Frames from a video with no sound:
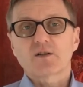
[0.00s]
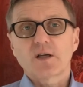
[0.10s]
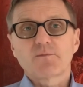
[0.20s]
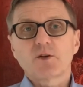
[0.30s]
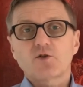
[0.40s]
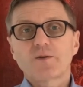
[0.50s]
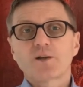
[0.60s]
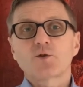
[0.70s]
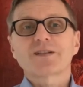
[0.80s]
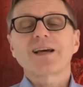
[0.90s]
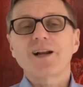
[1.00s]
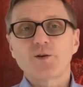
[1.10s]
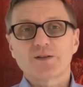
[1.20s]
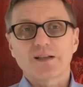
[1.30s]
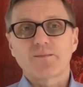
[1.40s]
So I'm not trying to sell
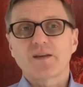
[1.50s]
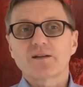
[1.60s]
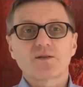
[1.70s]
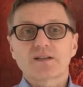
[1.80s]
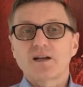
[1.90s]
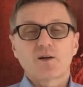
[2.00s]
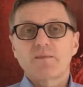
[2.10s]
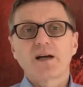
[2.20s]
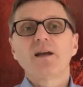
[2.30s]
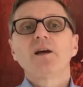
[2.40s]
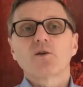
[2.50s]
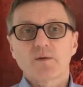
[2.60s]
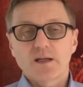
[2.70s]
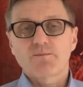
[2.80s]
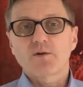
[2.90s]
you something, to sell you my
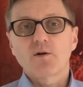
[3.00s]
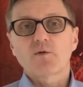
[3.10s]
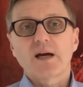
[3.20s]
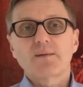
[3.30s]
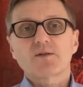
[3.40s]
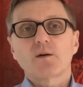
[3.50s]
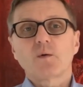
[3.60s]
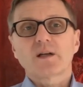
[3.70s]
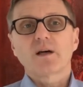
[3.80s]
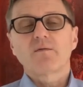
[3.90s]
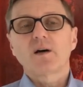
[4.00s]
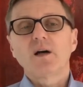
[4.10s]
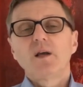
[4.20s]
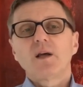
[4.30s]
great programs or whatever.